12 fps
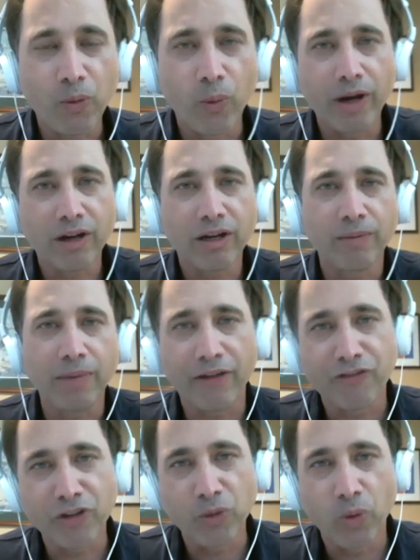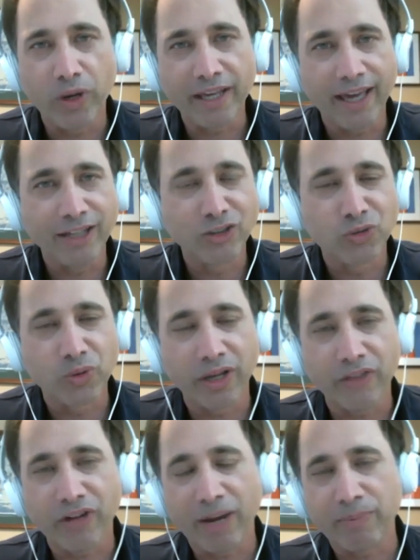Welcome everyone again to
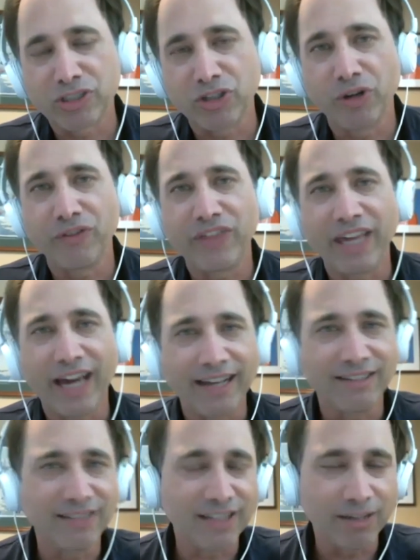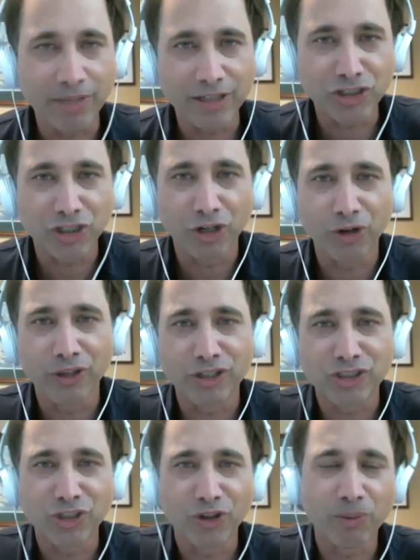another episode of the ideaXme show
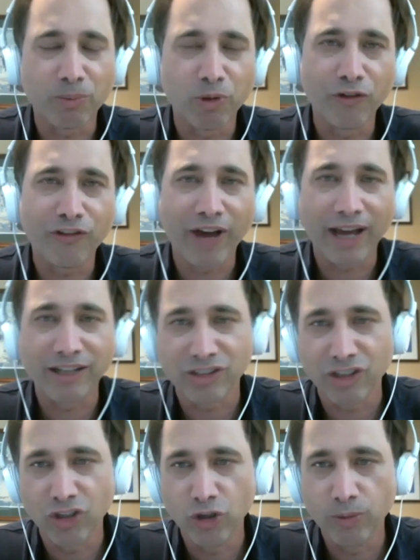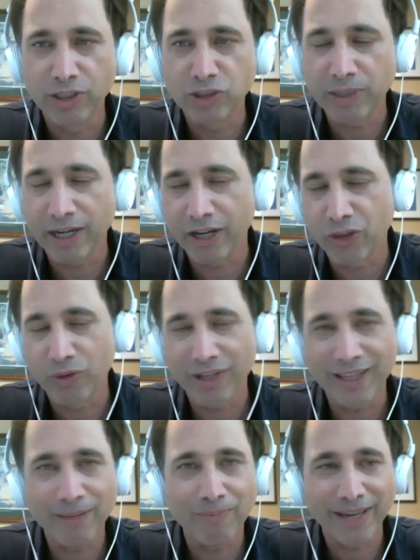that showed that profiles the humans behind the
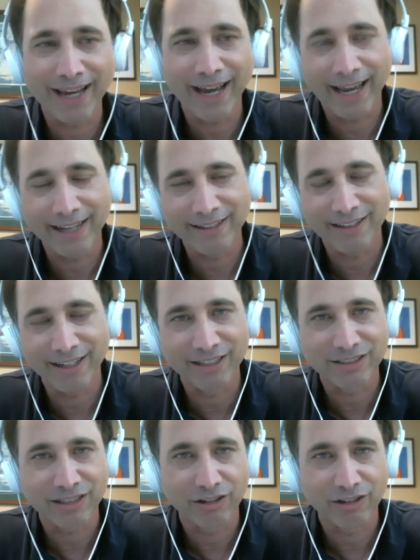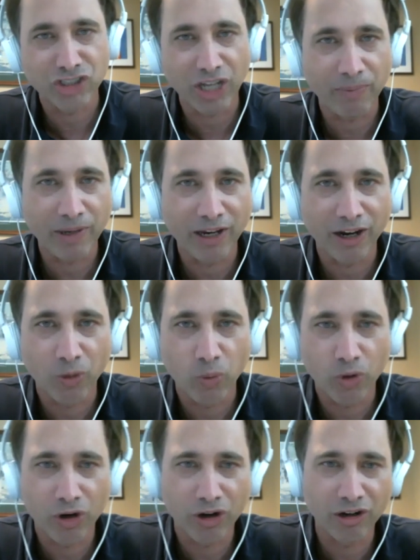really big ideas that are shaping our
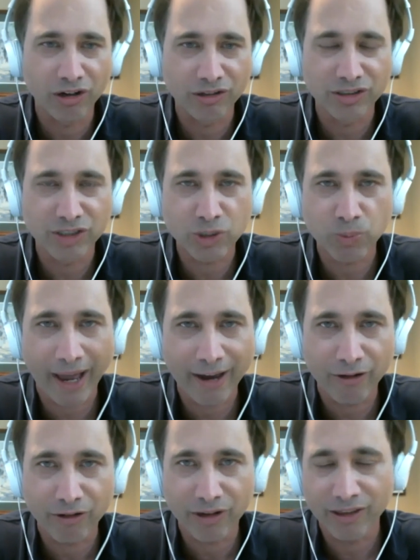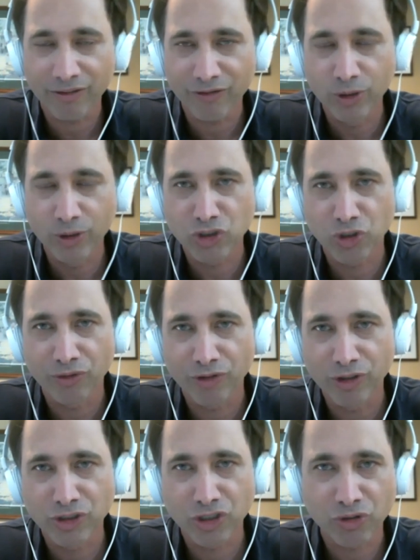world, inspiring the future and
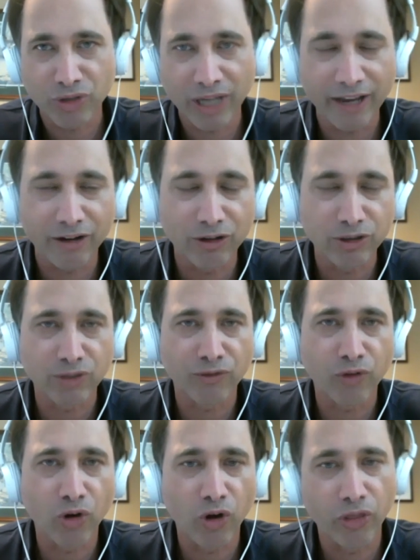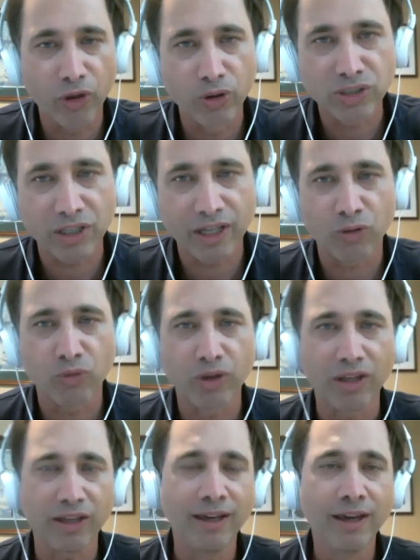future creators, and for all those that like
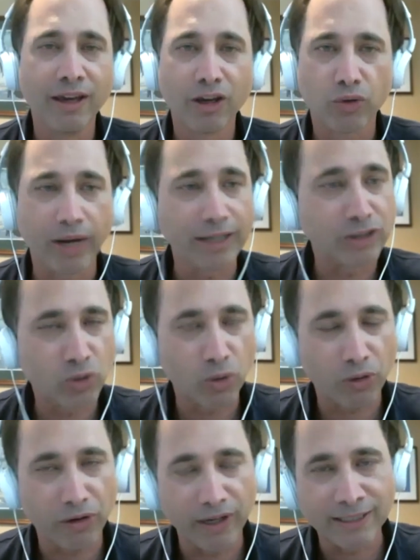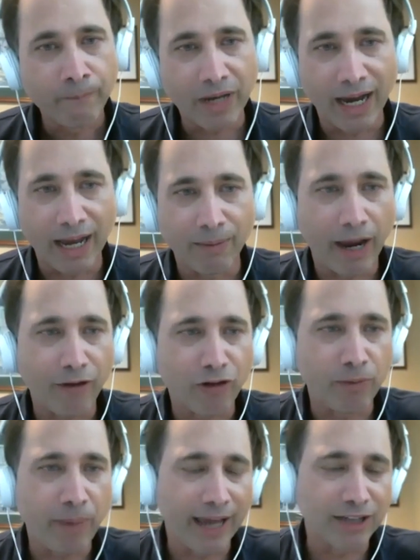really great stories. Uh, I'm
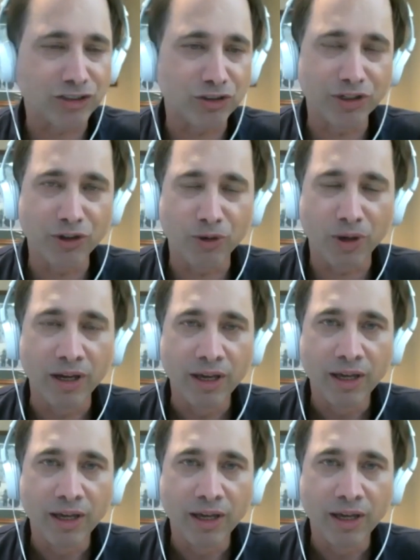Ira Pastor, your